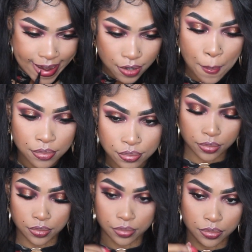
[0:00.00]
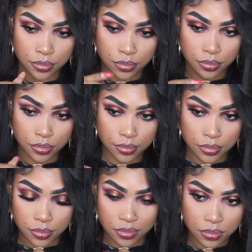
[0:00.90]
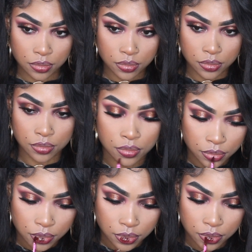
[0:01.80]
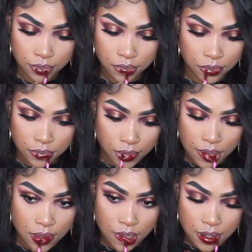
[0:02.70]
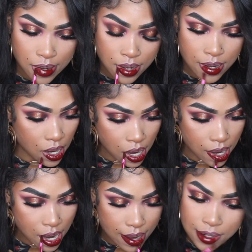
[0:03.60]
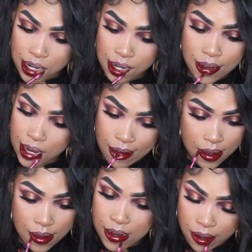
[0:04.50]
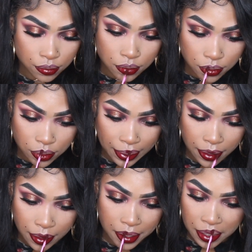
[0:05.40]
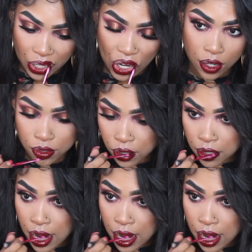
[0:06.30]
And then for lipstick, I'm going to be using the Kat Von D Everlasting Liquid Lipstick, and the shade is Vampira.